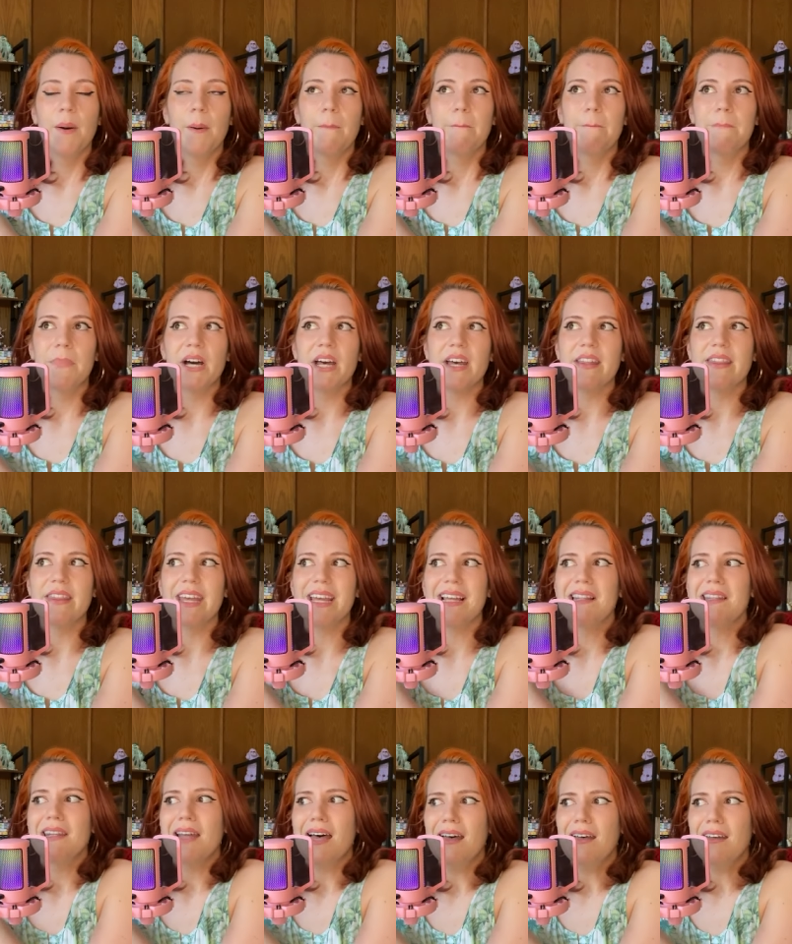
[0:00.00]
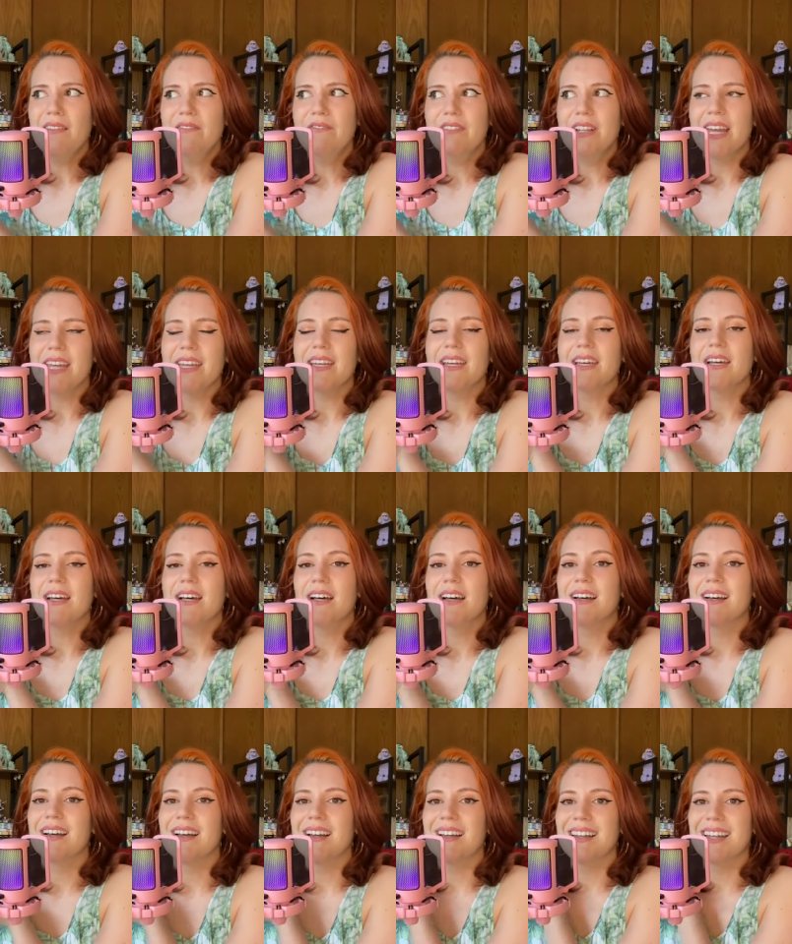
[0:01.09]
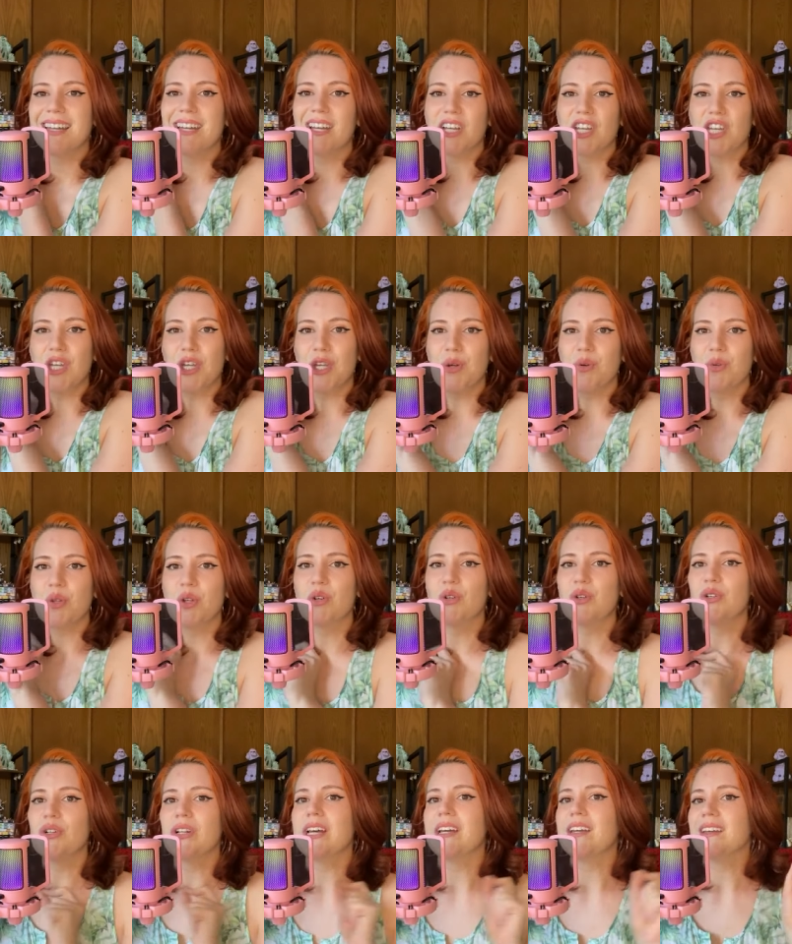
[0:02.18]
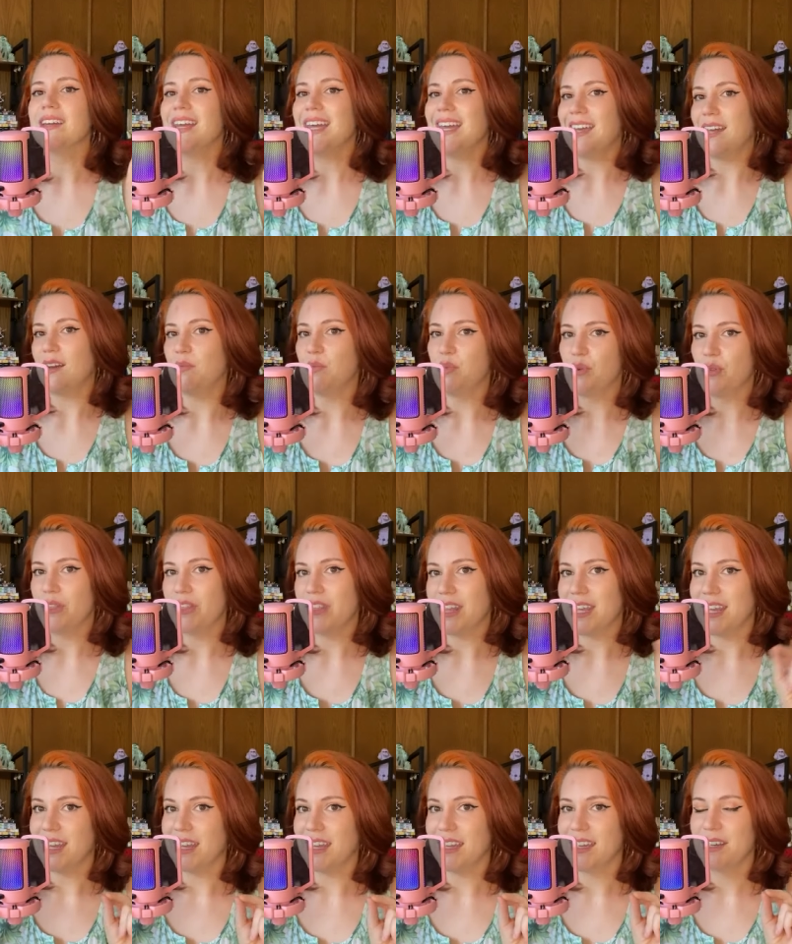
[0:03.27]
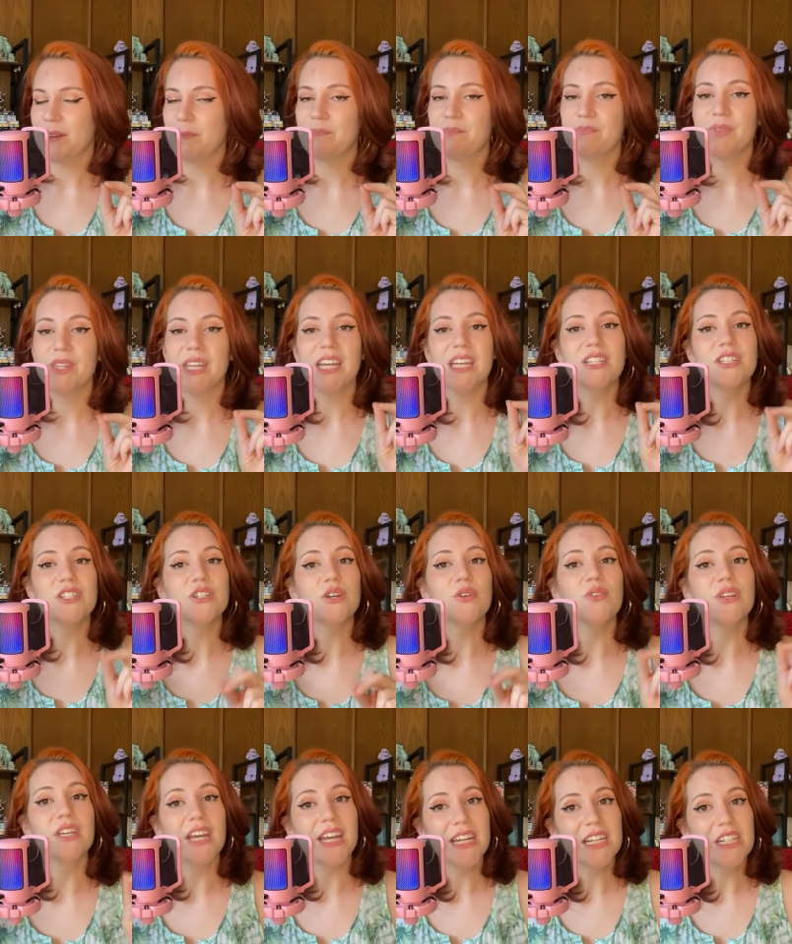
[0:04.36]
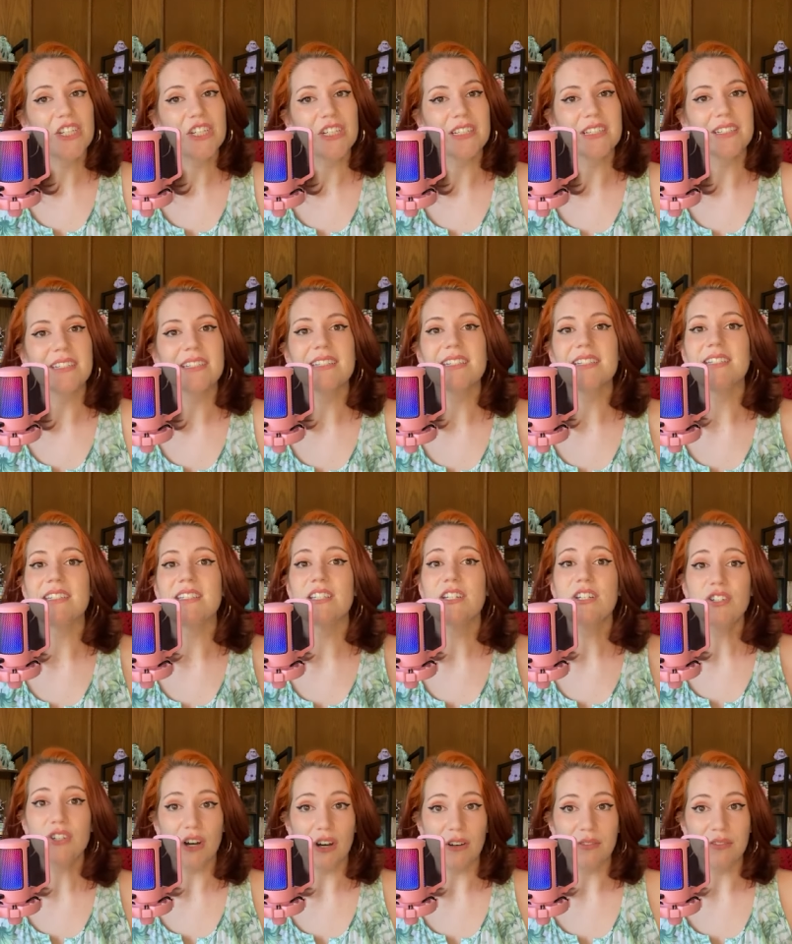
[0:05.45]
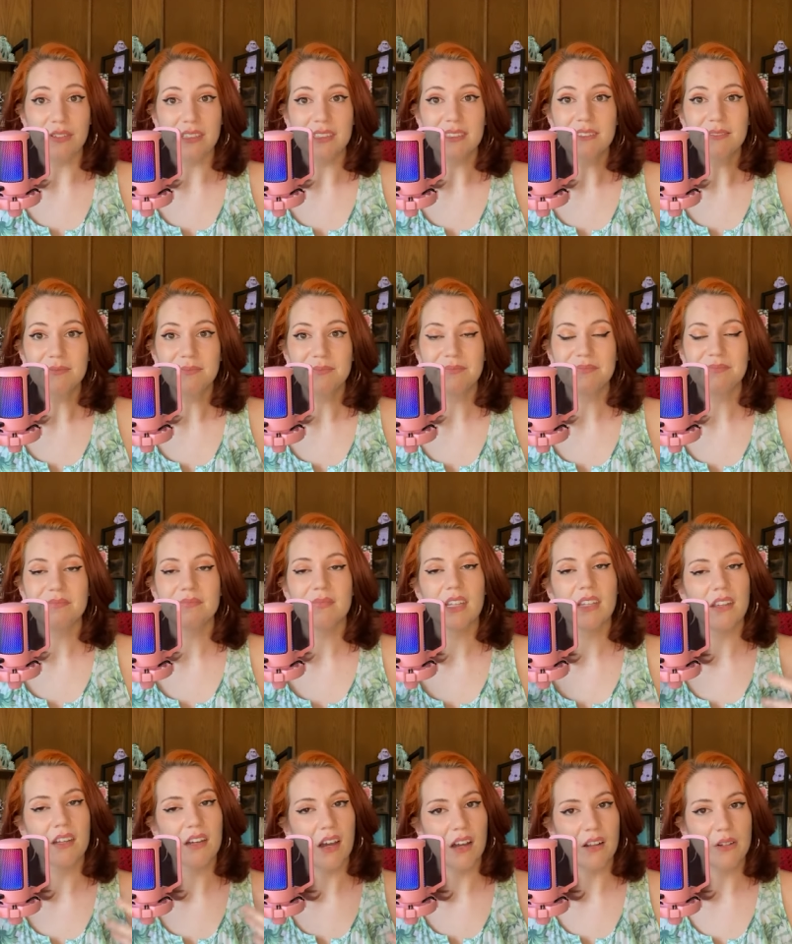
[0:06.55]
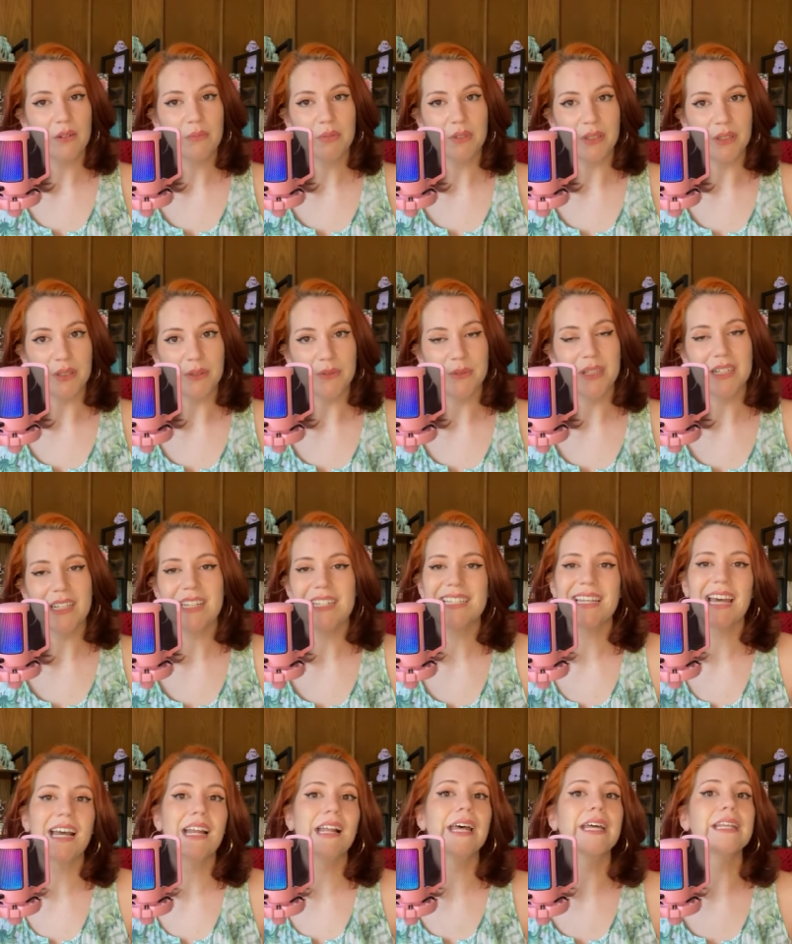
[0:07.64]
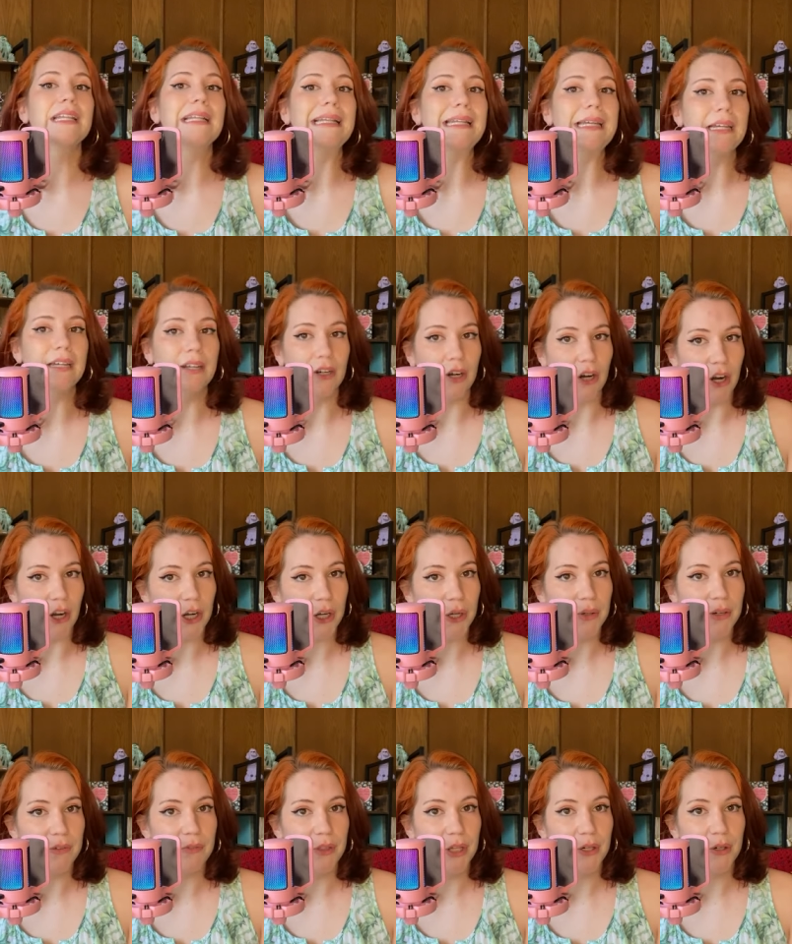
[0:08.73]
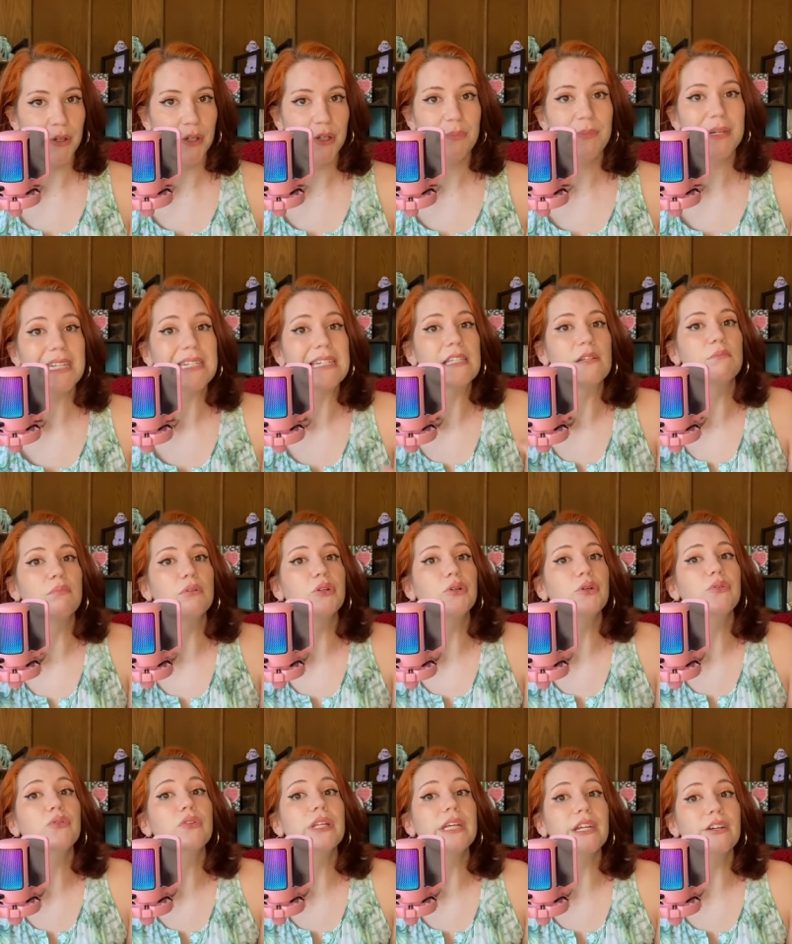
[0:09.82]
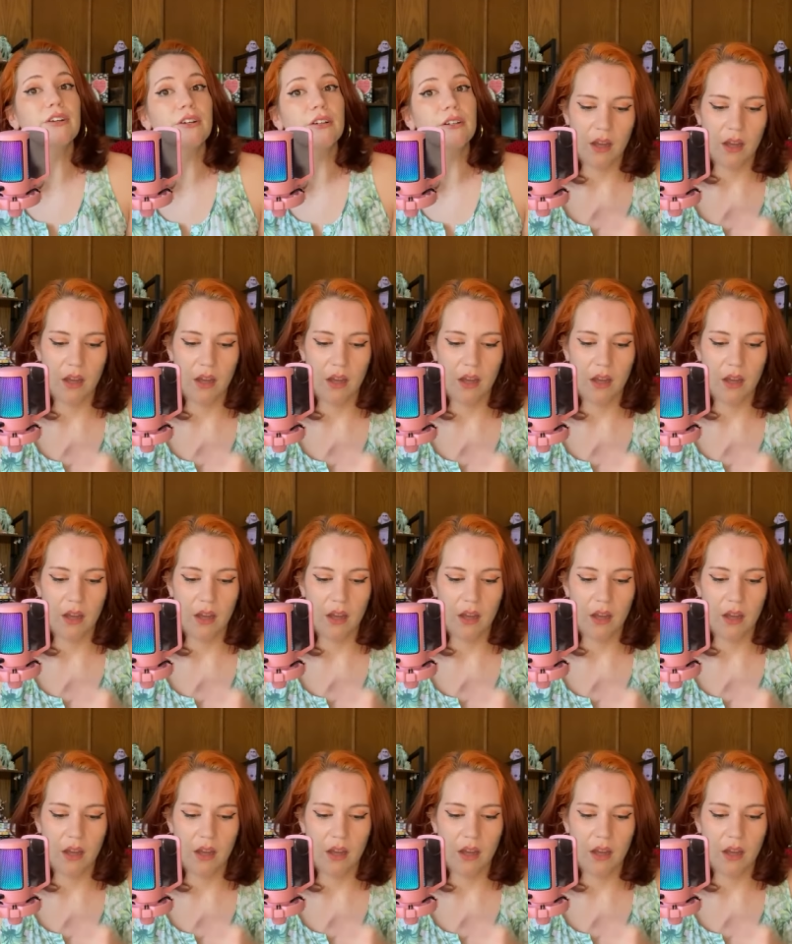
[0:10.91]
but they love like like a cute little like animal thing. And so Yejin's is the dolphin in the color blue, and he's kind of like the Leonardo of the group. He's the blue leader.